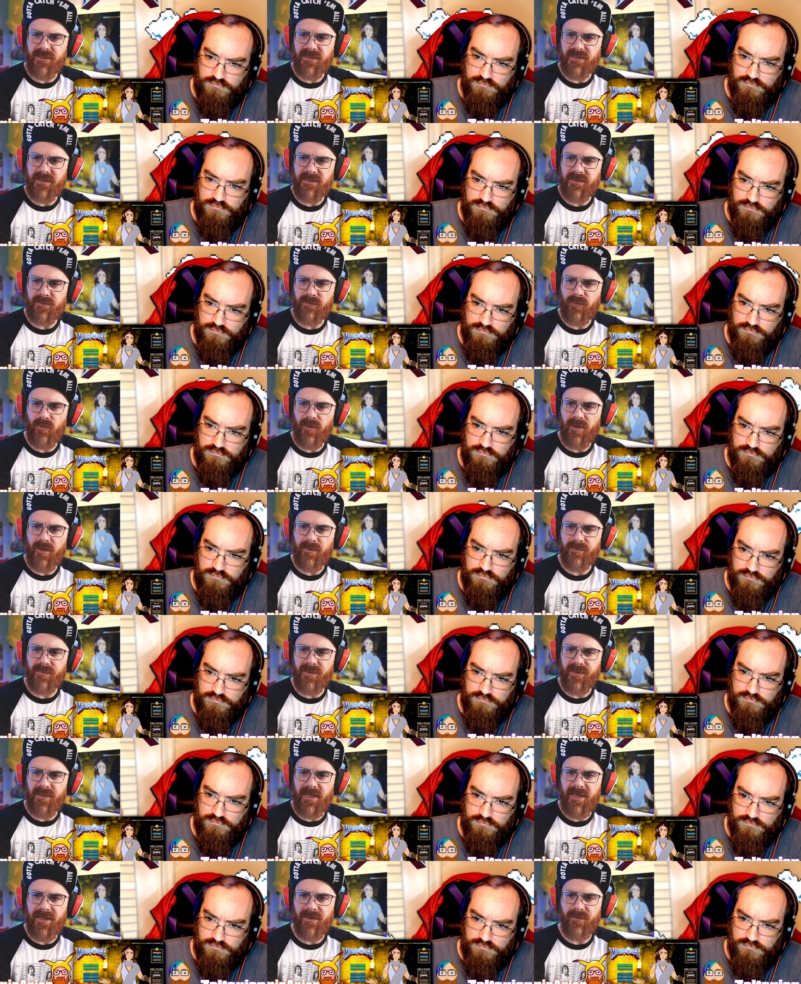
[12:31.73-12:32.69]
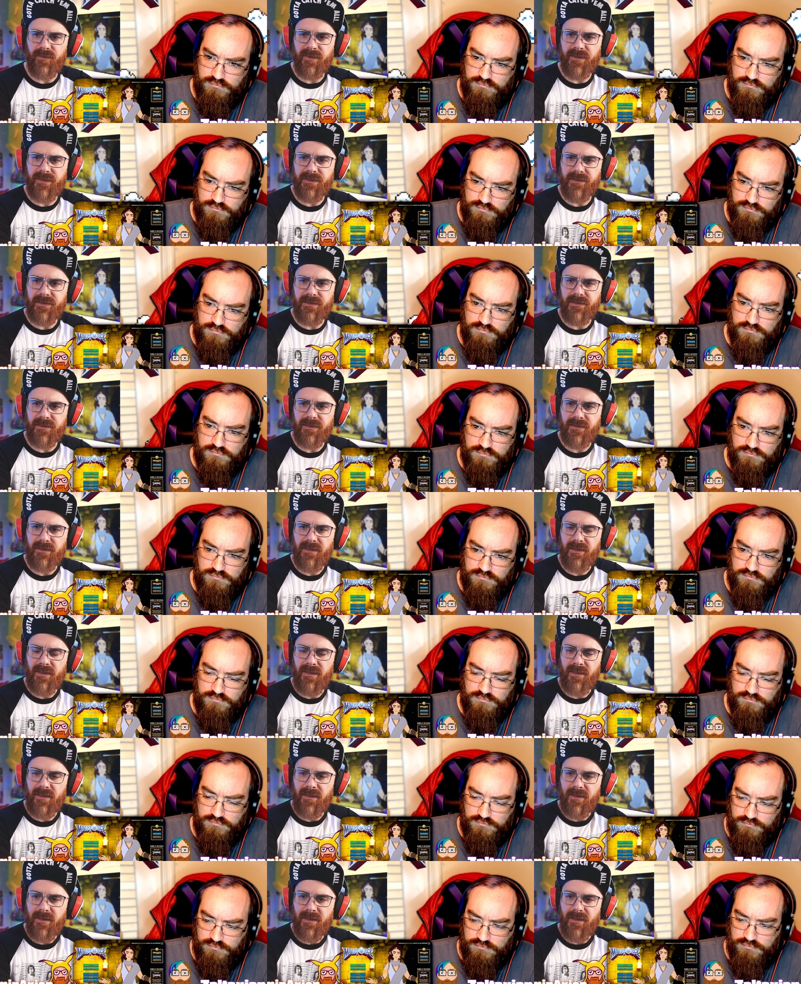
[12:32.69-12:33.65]
Speaker 1: at this point, but I will. Mm -hmm
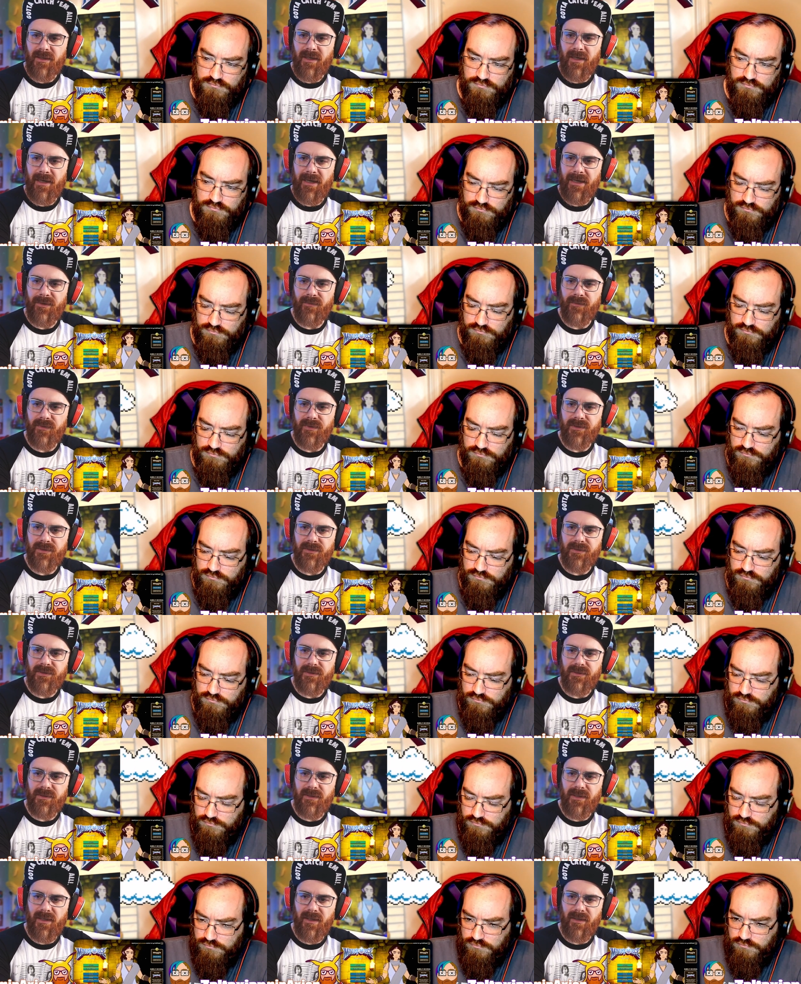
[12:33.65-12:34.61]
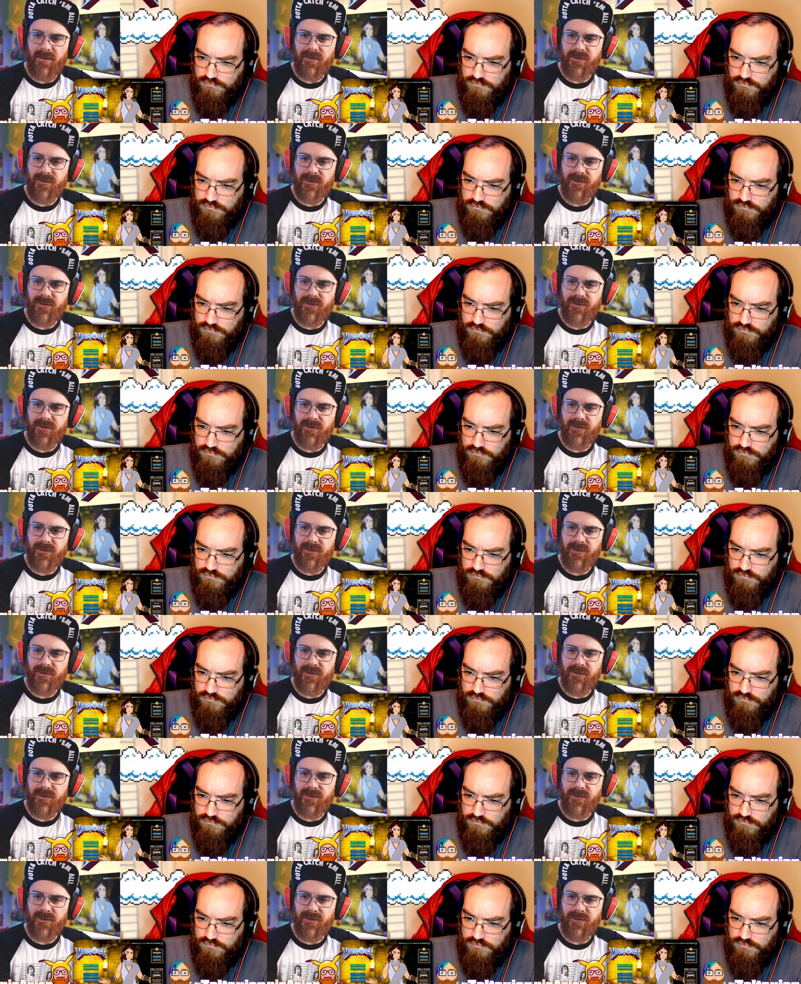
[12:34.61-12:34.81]
I will I'll